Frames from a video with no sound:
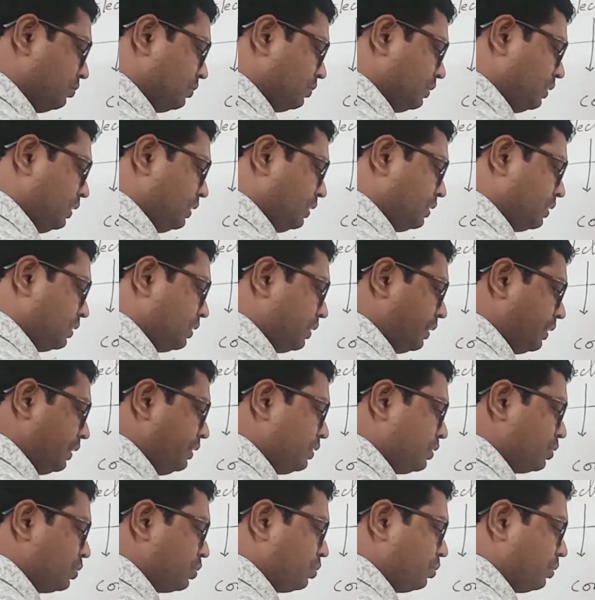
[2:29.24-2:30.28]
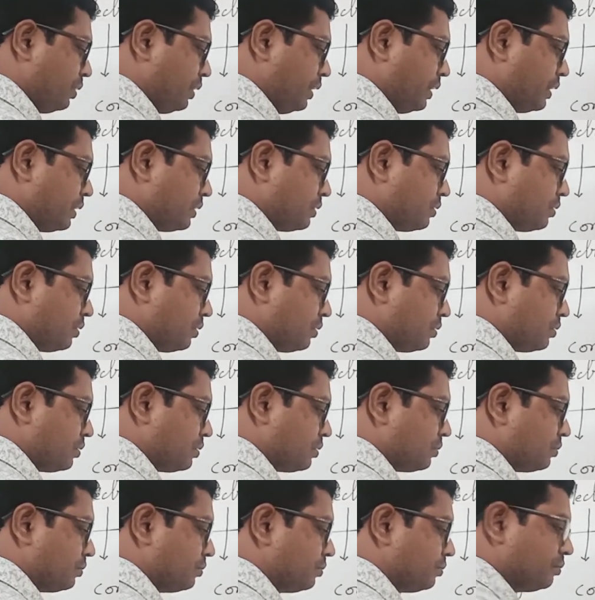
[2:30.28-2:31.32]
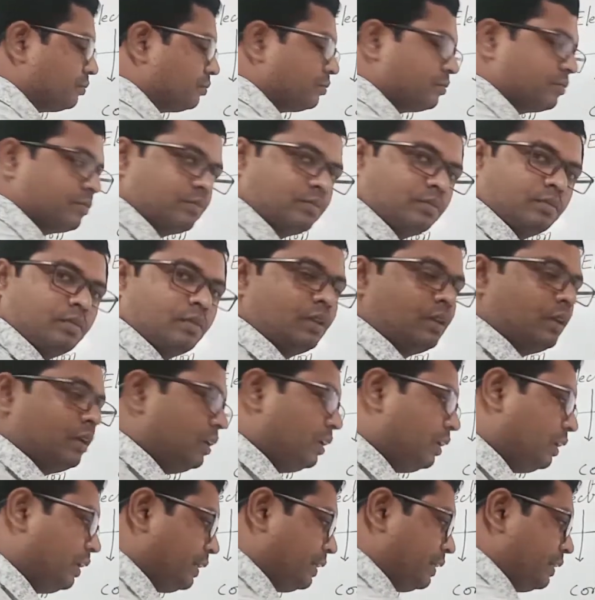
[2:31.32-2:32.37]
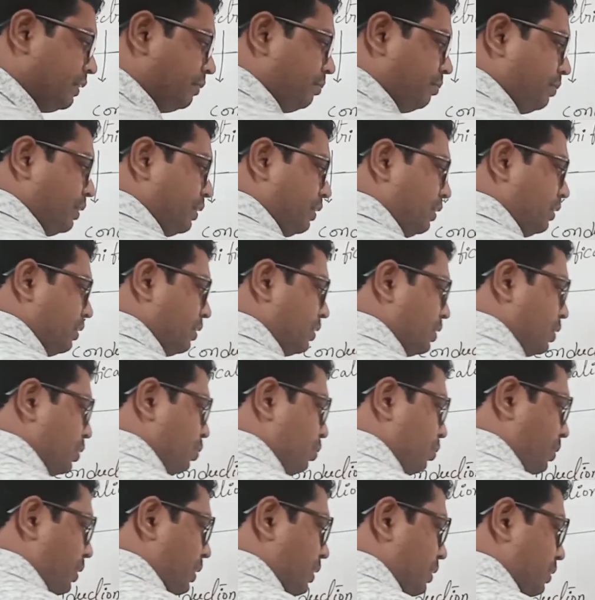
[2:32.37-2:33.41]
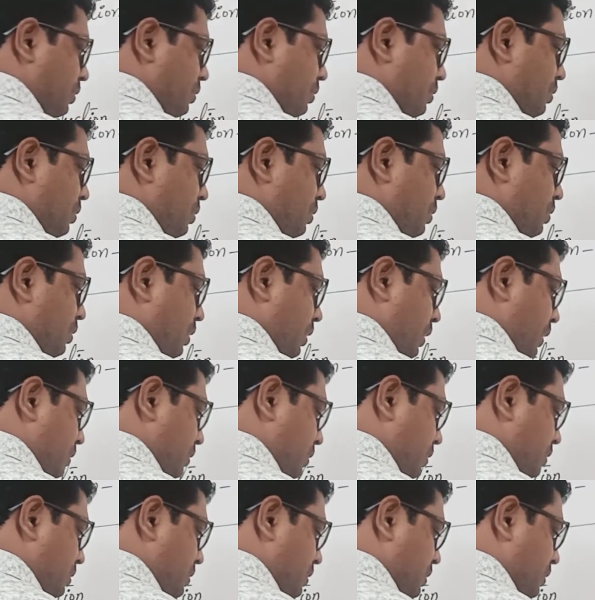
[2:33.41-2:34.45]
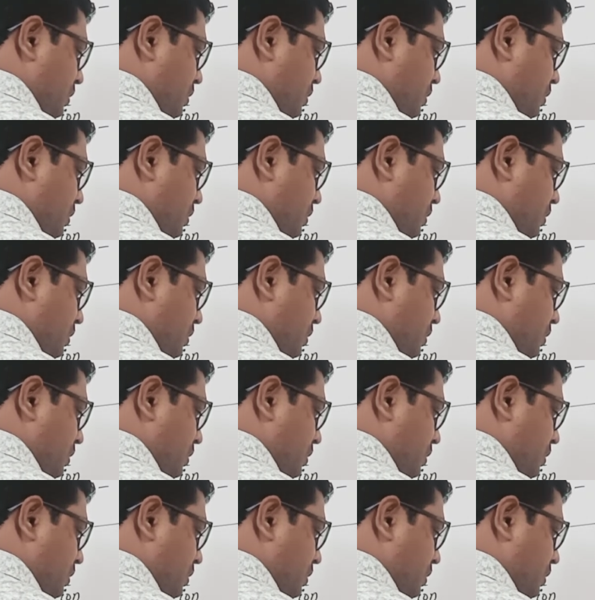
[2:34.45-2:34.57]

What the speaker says: It gains 2 electrons. Let it be Q1 and this is